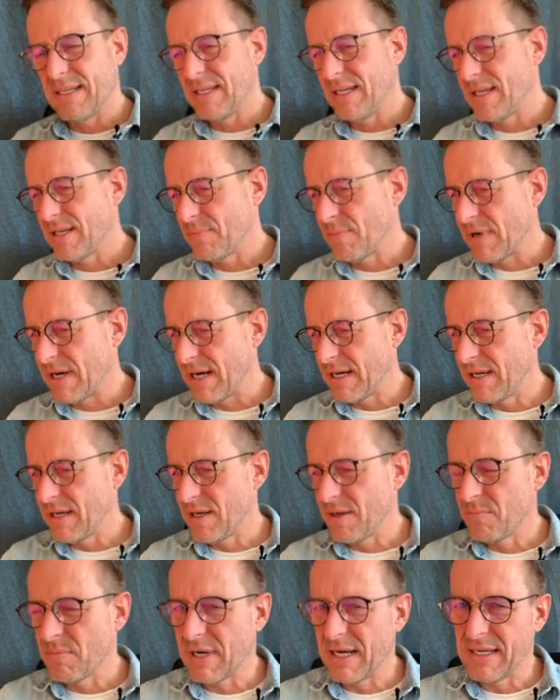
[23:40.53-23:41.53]
in
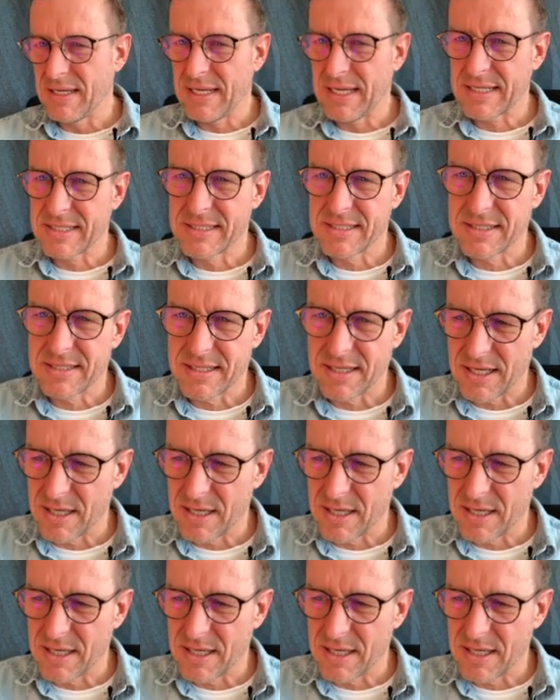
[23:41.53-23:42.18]
my next